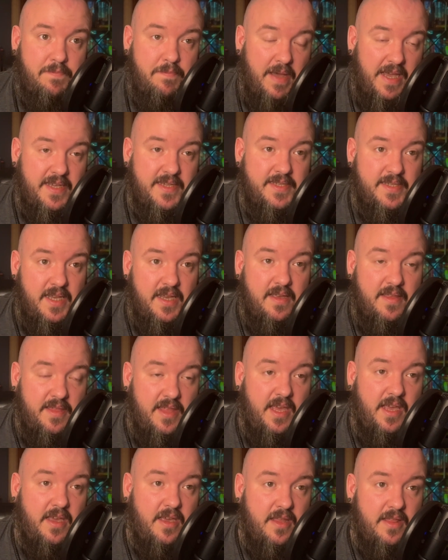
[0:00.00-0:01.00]
basic
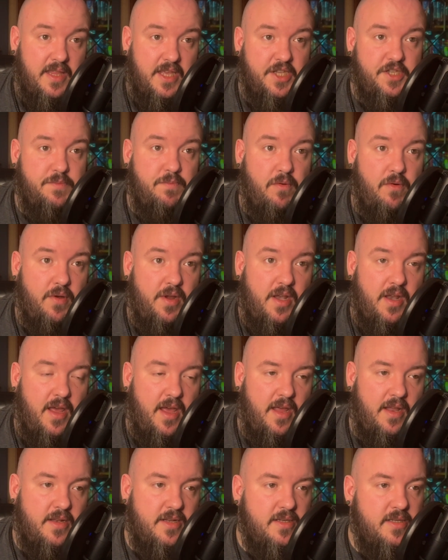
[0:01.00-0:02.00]
thing at this point,
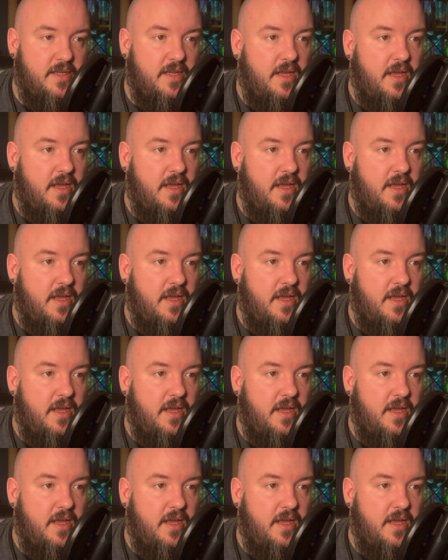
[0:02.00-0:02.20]
and